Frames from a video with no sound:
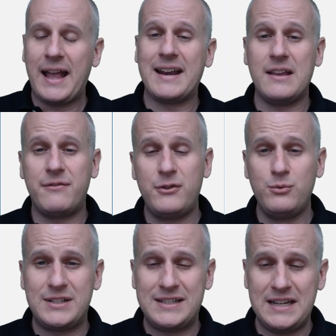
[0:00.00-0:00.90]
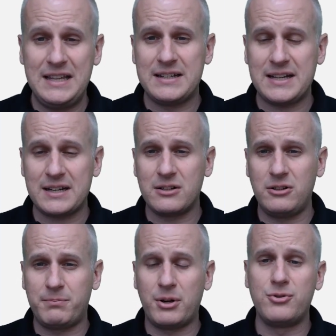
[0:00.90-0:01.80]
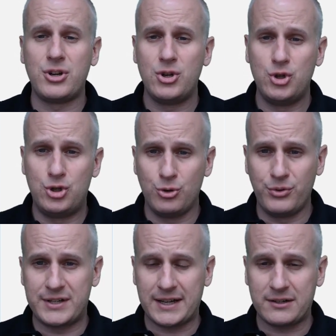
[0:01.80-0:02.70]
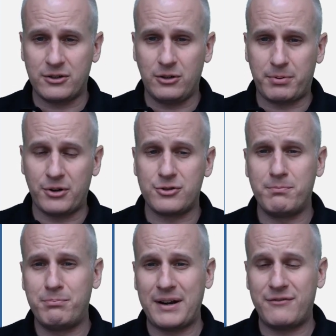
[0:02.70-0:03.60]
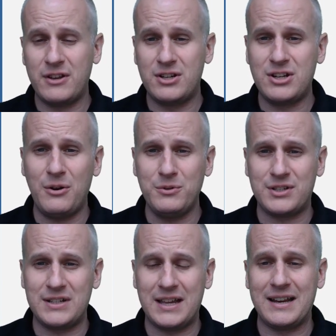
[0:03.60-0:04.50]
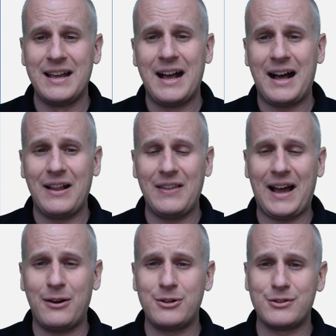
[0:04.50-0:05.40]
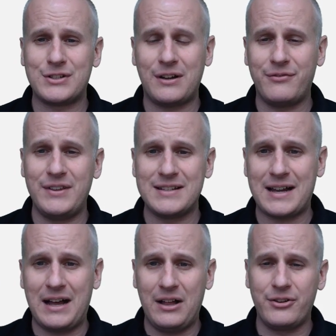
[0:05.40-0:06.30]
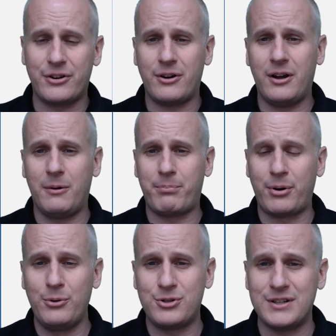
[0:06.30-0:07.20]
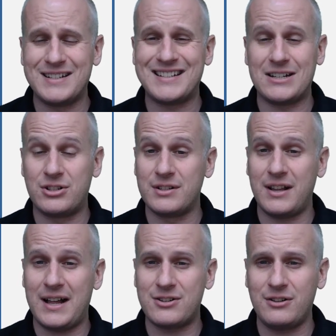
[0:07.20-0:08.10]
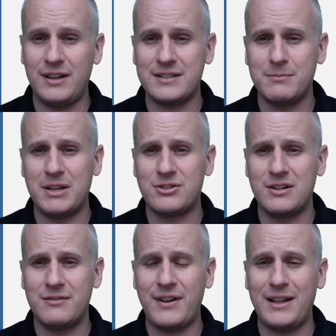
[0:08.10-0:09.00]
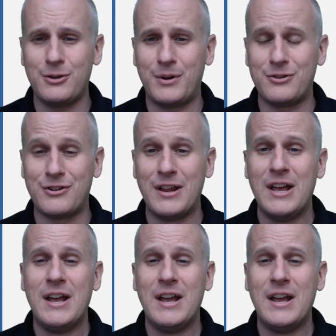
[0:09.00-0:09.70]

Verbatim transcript: And if you see the technical approach, do the technical approach. But if you don't see it, allow yourself these other approaches, such as logical estimation and evaluation,